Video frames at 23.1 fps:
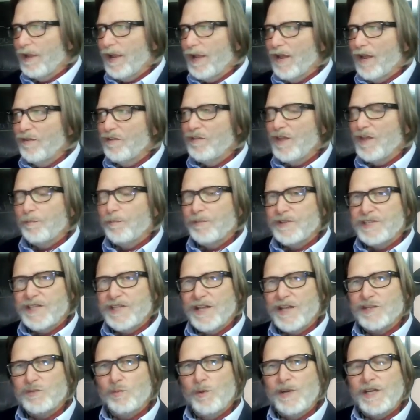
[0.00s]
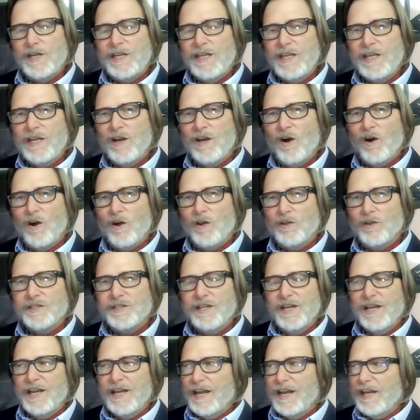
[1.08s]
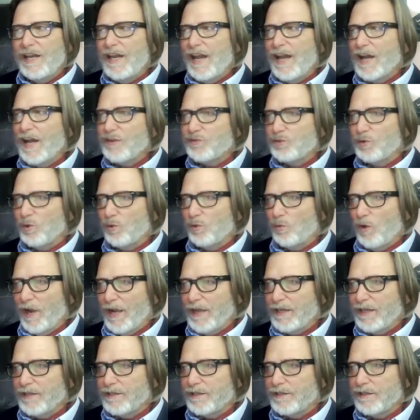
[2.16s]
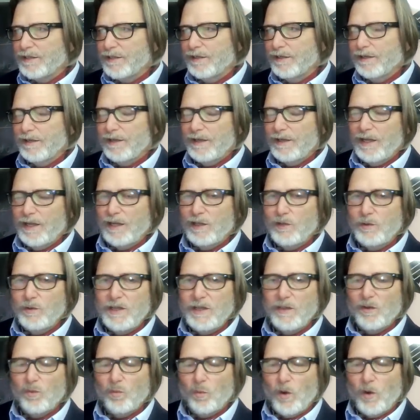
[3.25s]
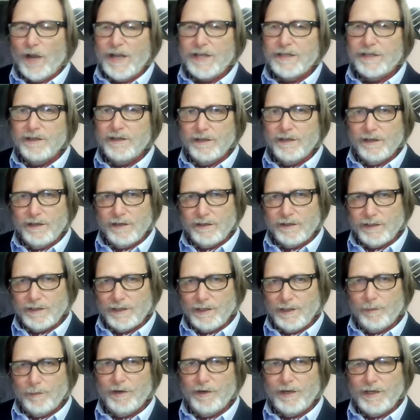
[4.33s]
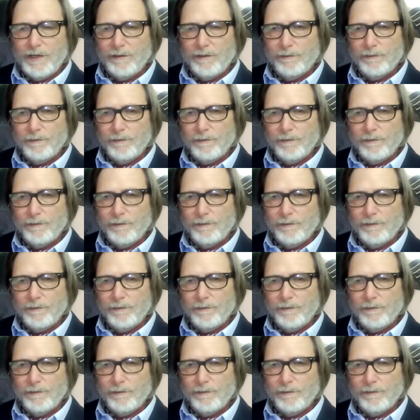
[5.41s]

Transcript: and that they possess what he calls natural rights, including the right to liberty.